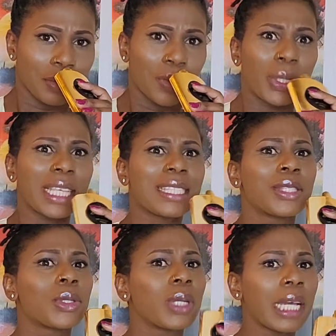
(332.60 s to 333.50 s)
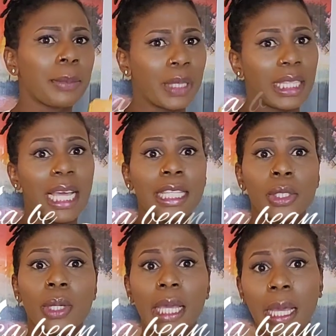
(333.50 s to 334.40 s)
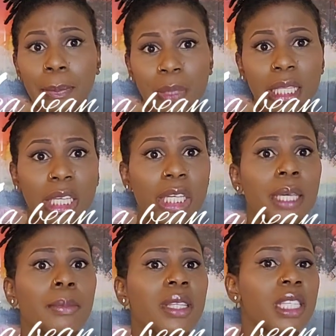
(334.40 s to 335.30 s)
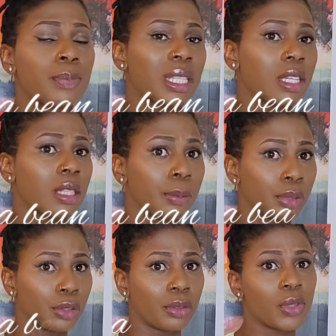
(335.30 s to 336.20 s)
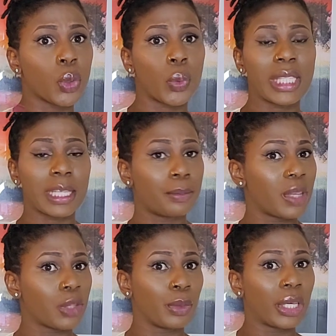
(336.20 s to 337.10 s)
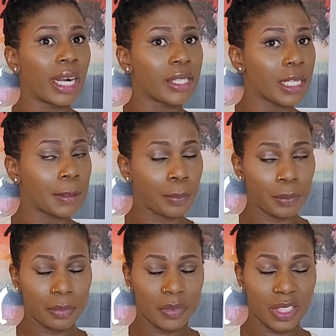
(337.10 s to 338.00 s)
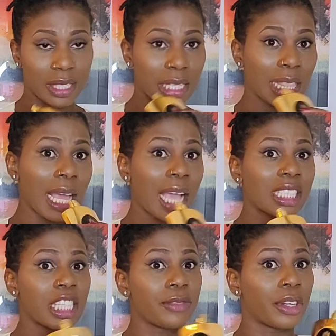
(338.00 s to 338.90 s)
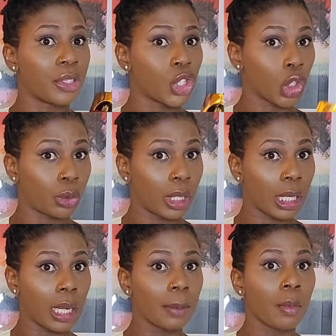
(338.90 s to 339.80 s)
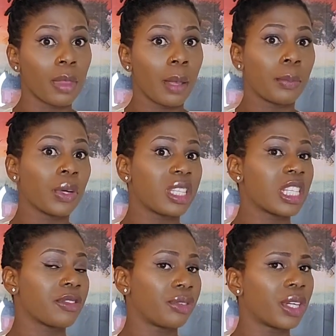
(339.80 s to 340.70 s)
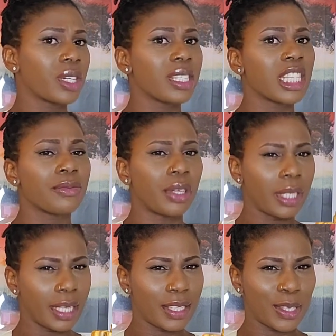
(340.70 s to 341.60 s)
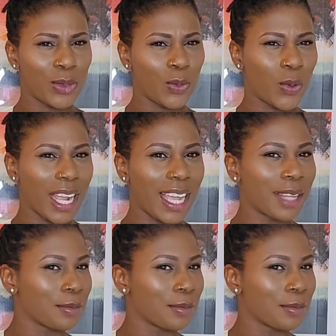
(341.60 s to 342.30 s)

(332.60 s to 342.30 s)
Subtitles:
you're getting tonka bean. And the tonka bean here made this particular perfume sweet and mesmerizing. The sillage is very strong, but this fragrance is very easy to wear.